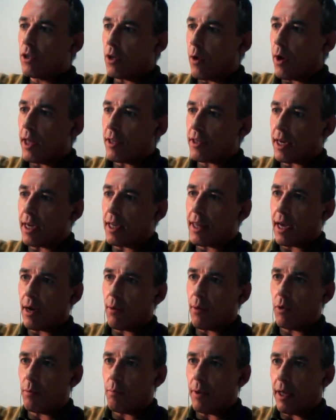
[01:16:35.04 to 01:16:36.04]
So I'd say
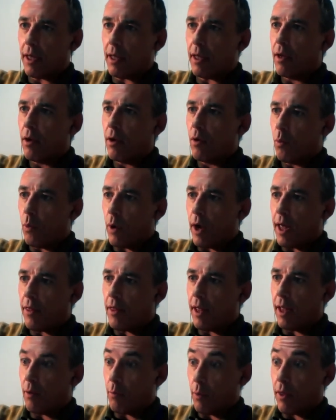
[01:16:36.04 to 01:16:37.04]
that would be
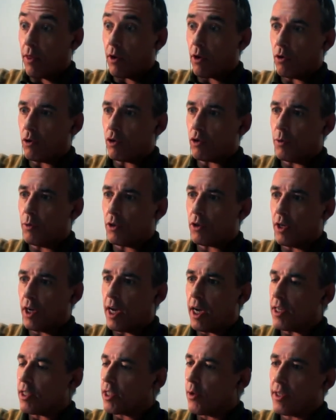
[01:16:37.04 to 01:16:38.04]
where the where the contribution
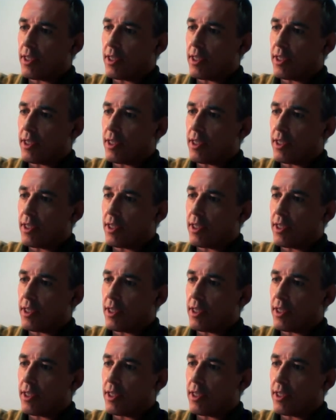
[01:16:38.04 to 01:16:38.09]
lies.